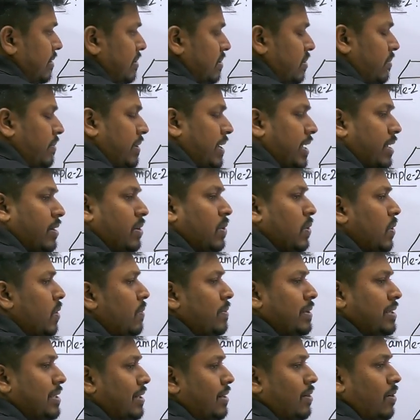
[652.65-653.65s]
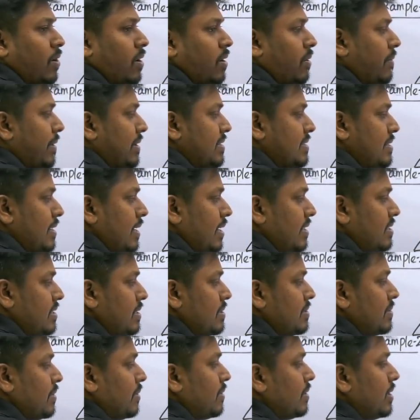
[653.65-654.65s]
So we can go with a clockwise
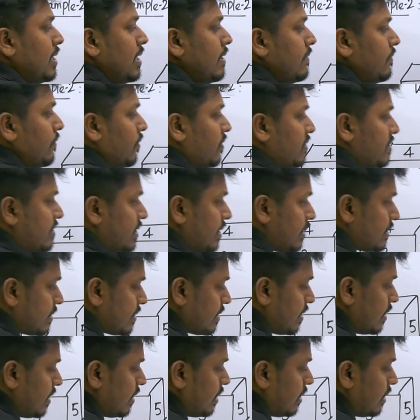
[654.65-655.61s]
direction. So 3, 4, 6.